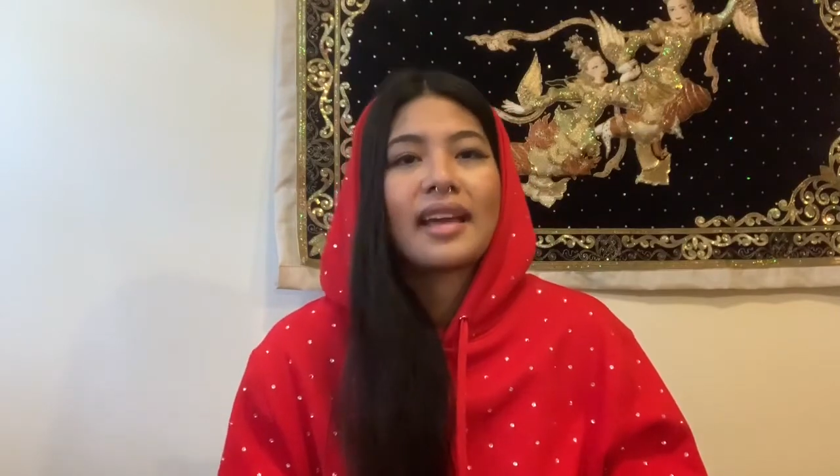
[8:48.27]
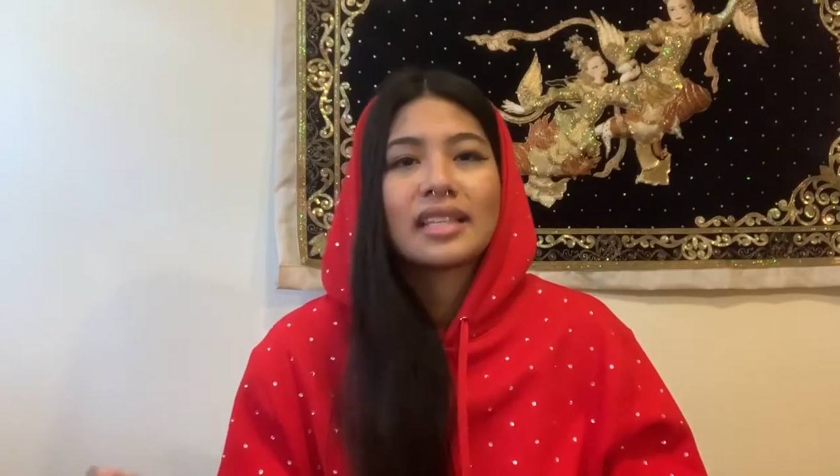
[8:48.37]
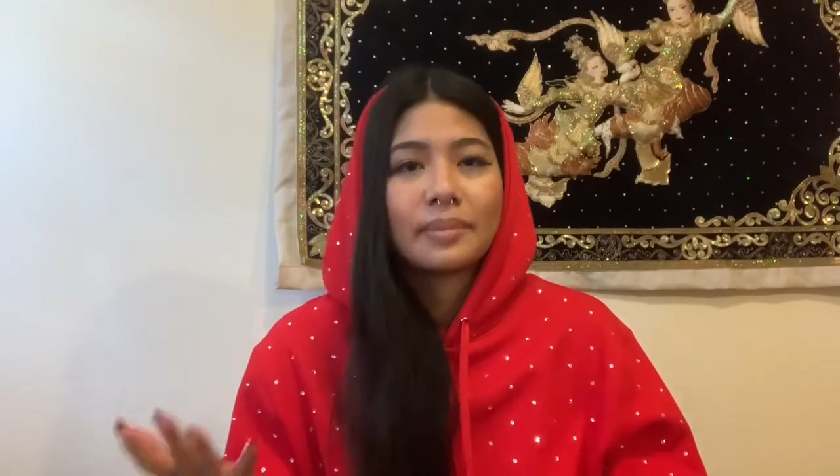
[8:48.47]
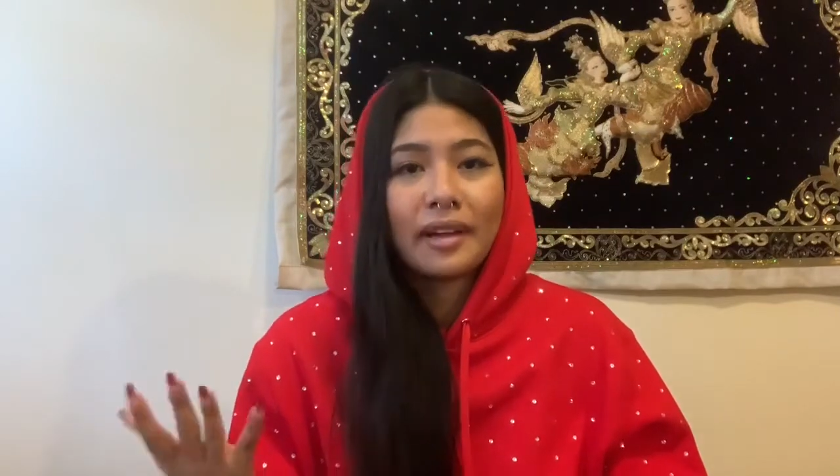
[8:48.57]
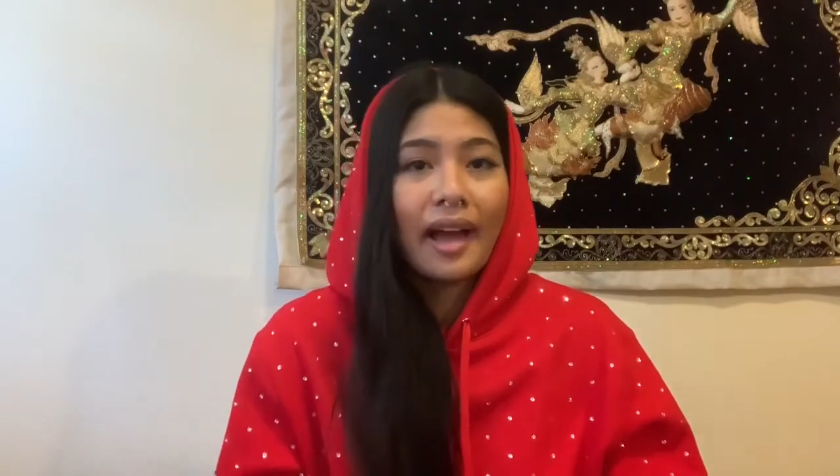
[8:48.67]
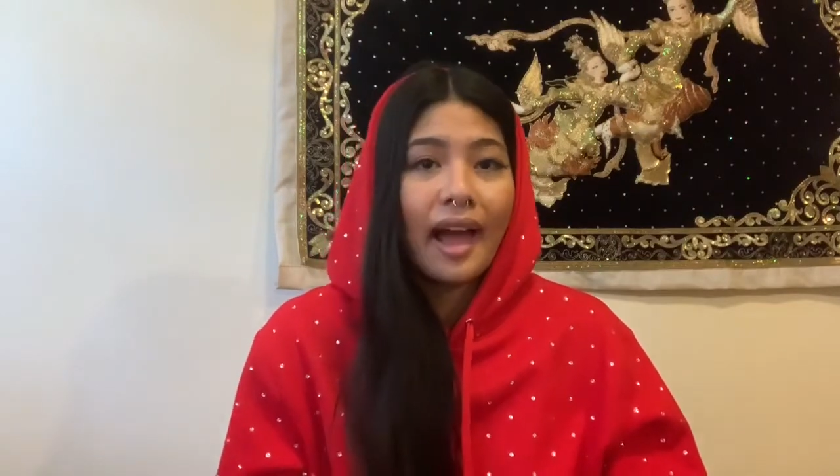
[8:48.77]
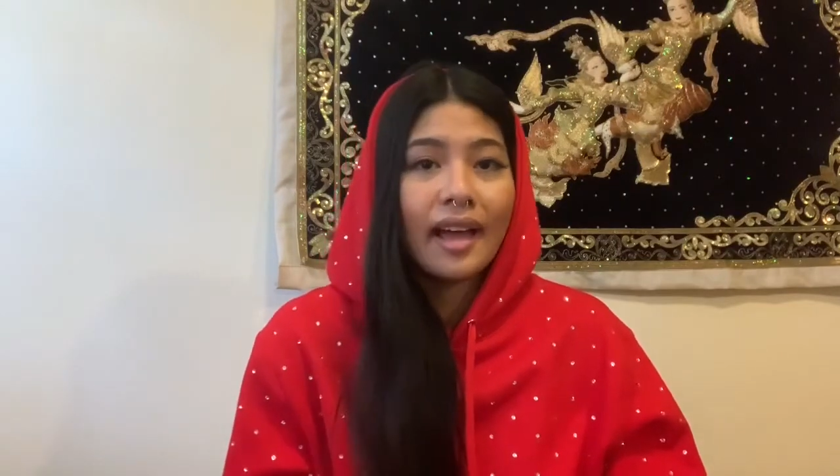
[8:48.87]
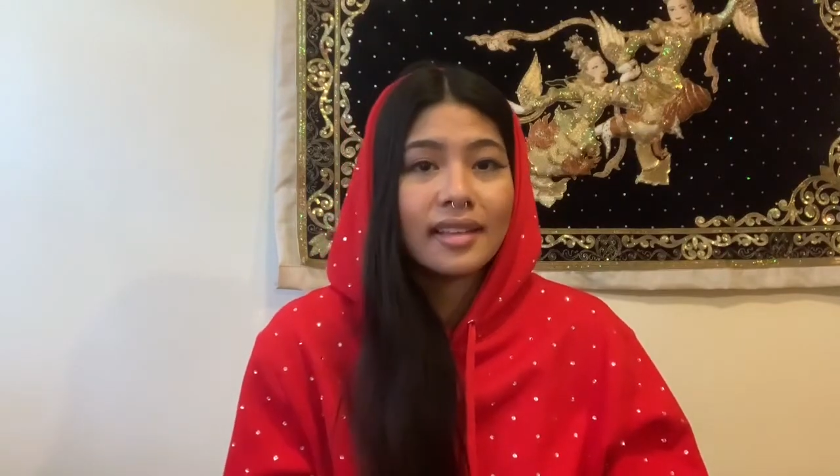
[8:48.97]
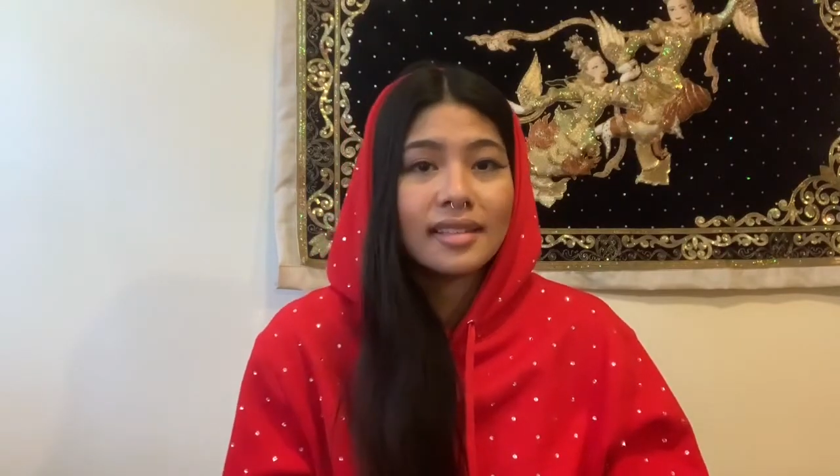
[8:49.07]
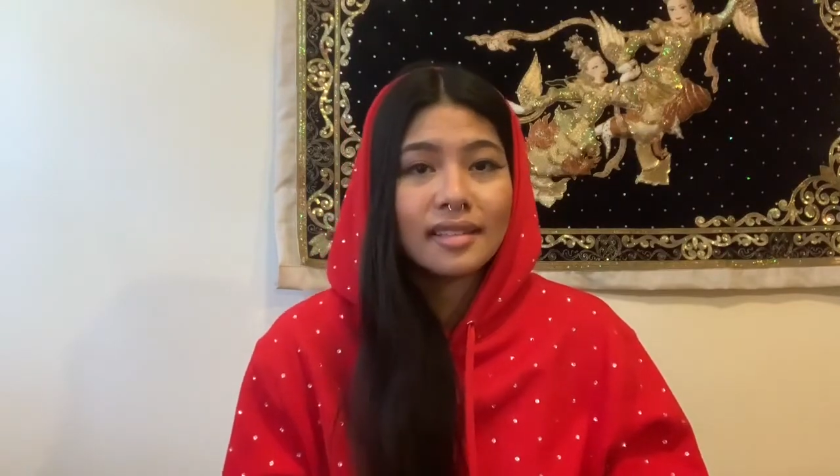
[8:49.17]
eczema
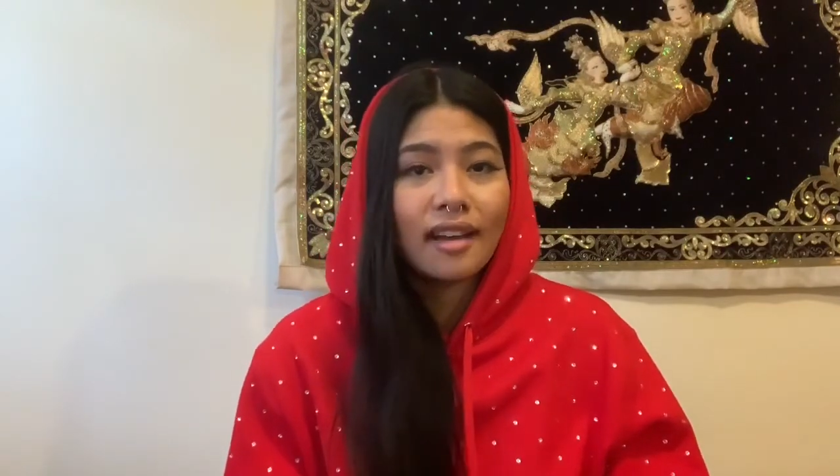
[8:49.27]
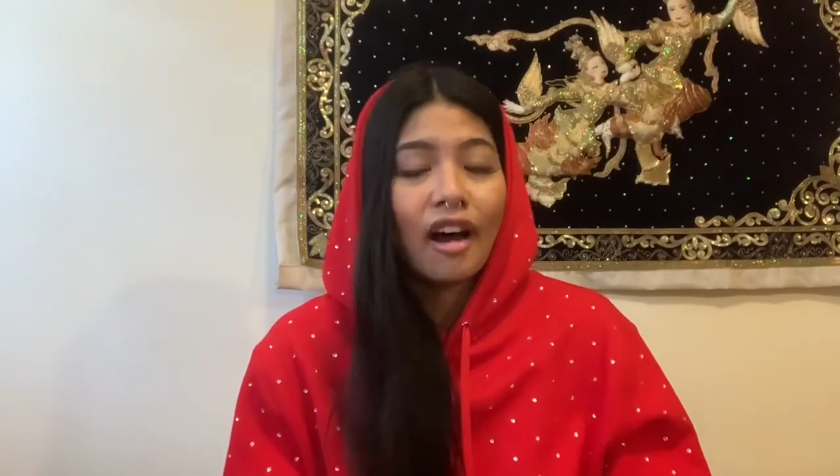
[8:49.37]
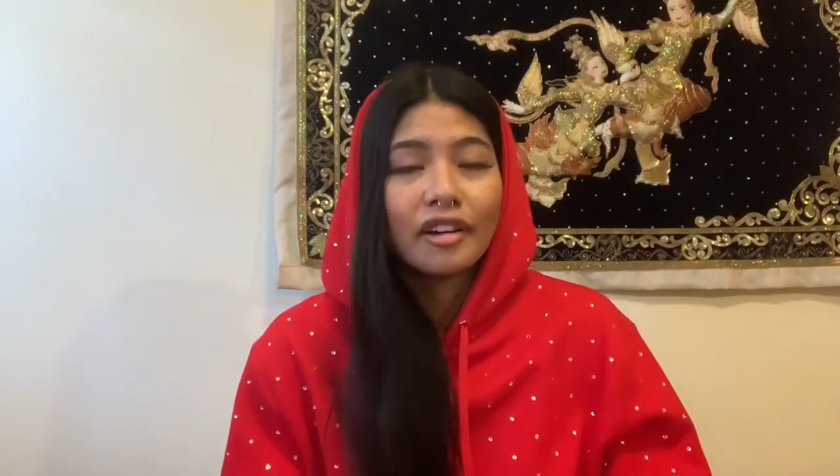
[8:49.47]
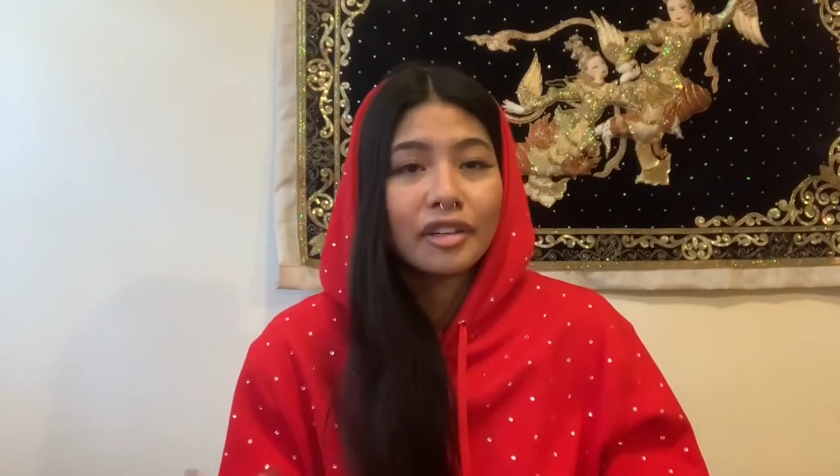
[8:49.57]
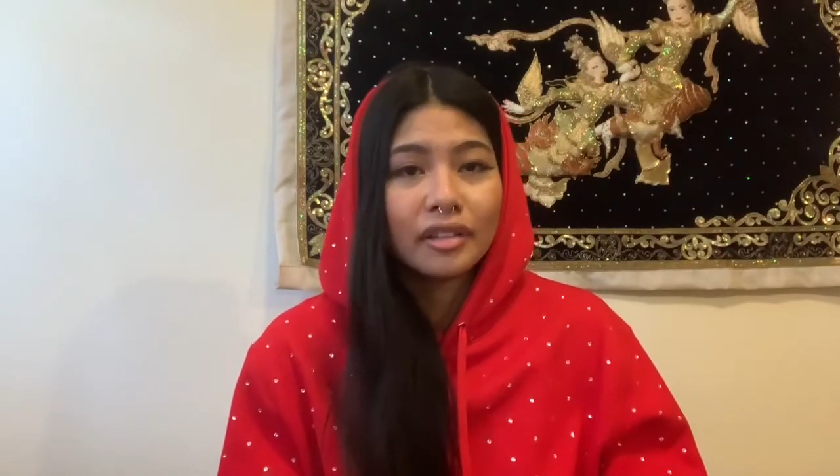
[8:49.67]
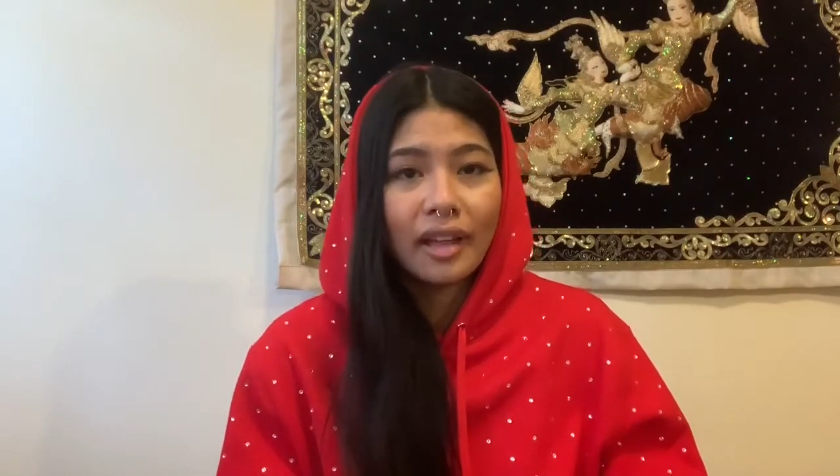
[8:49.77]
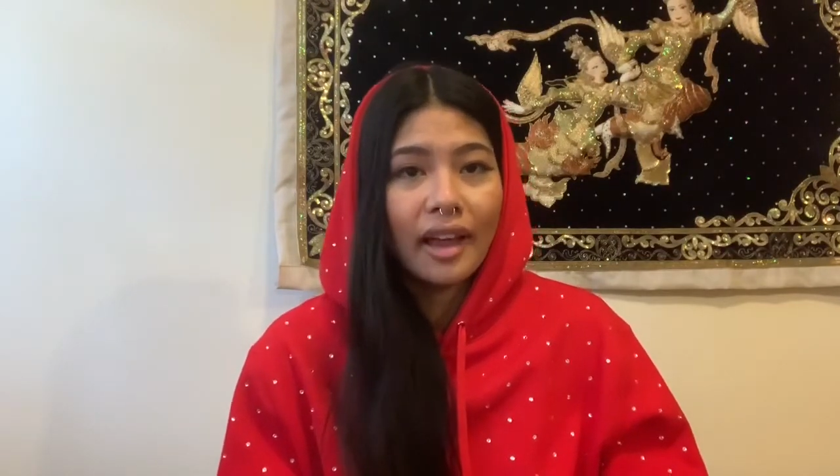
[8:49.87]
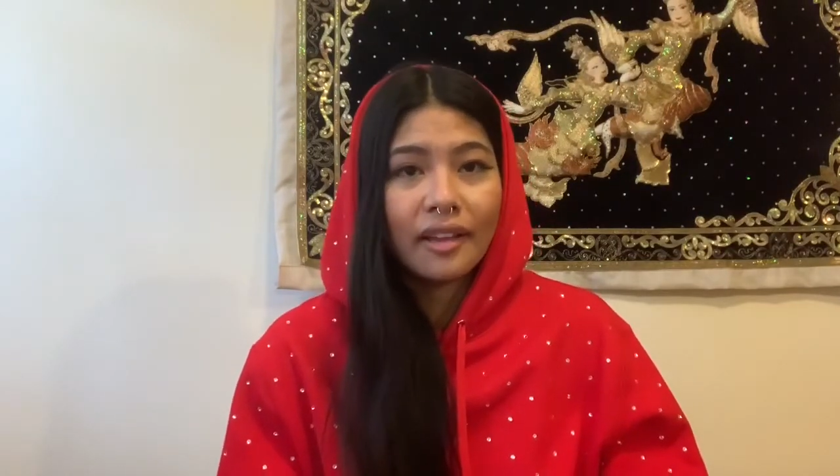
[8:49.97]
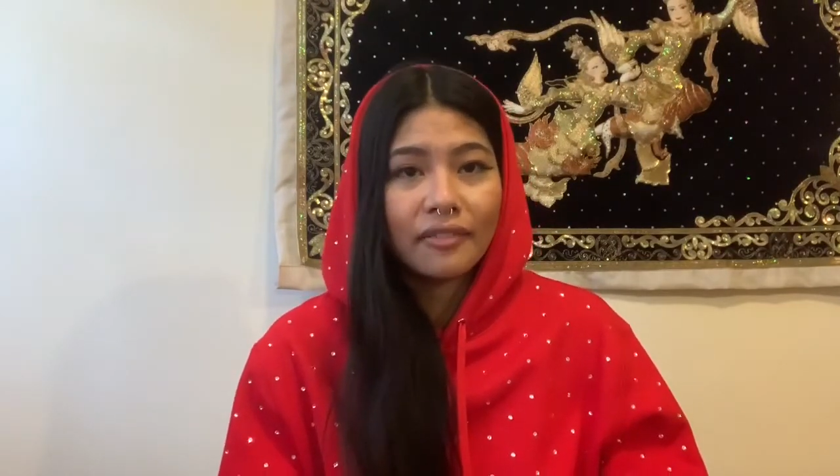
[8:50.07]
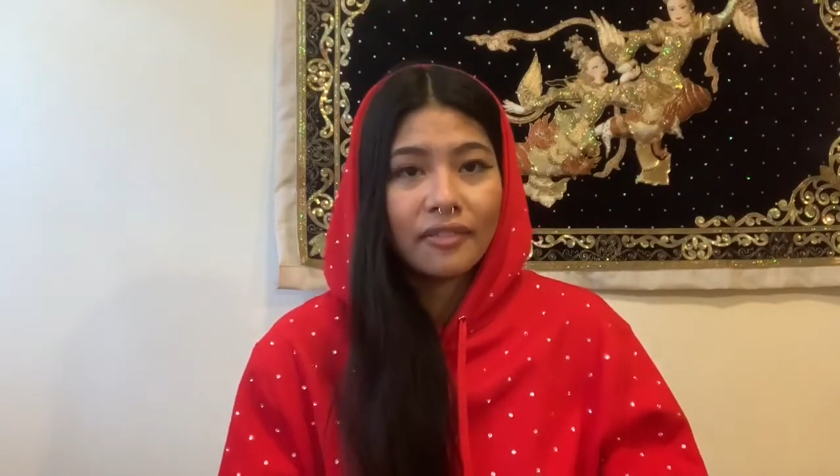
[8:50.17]
has on your
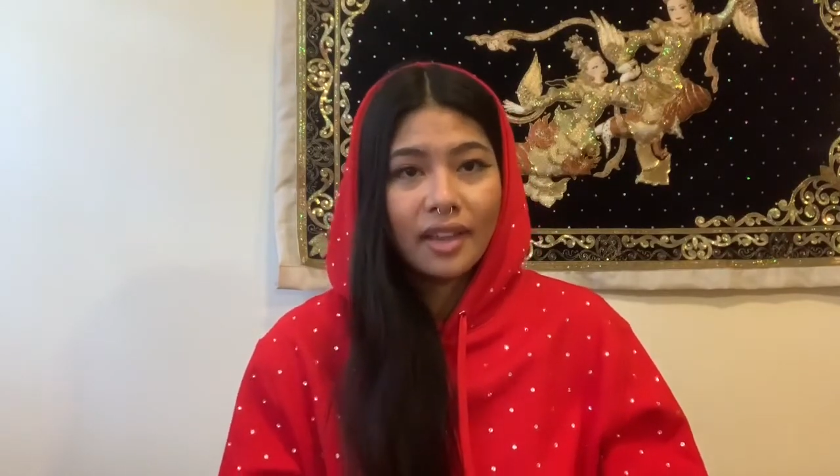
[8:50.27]
life,